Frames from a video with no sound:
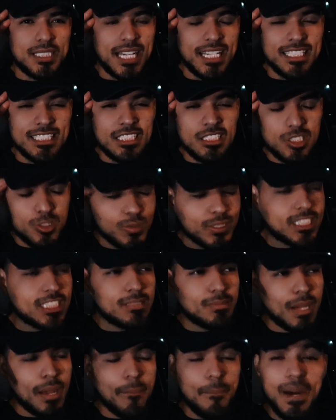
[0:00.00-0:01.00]
kind of
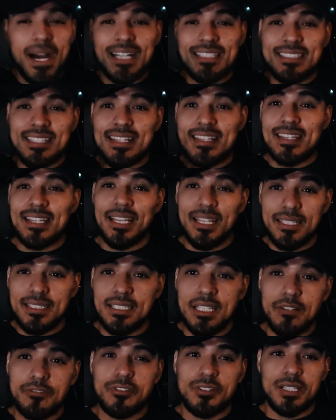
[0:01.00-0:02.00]
switches my mind to think
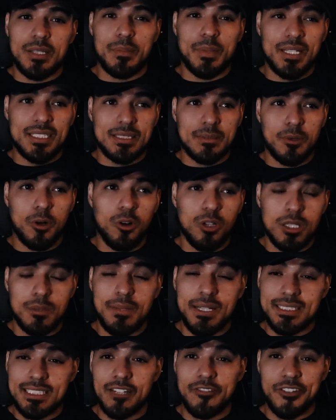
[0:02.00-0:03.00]
differently because I'm holding
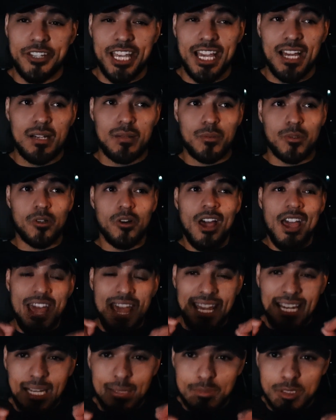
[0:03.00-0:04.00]
myself accountable
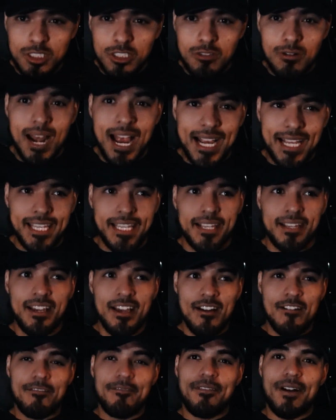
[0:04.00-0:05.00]
and I'm tracking.
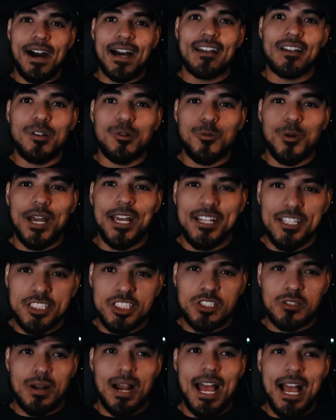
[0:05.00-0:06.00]
Find a way to
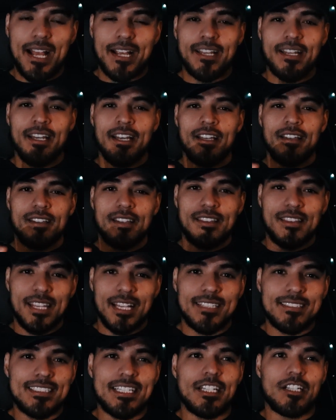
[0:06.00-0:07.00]
track the
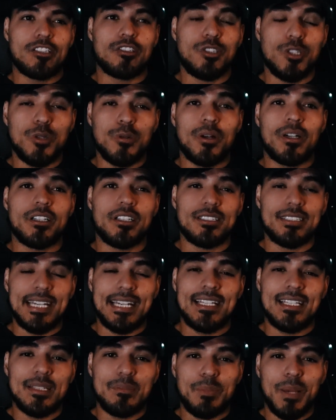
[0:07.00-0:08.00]
things that you do on your
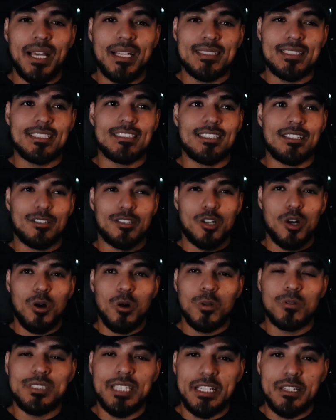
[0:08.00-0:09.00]
daily basis, the
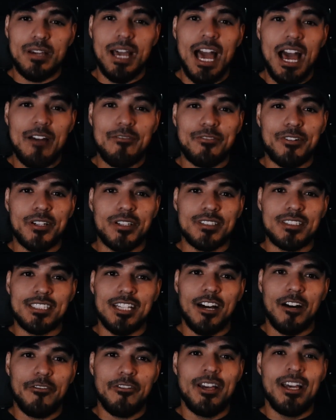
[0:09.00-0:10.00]
goals that you have for
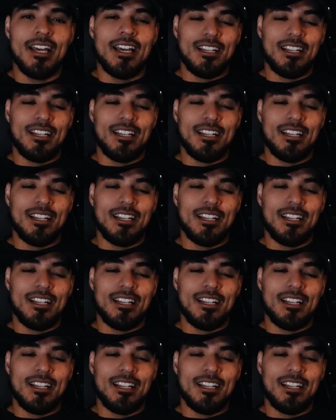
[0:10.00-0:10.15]
yourself.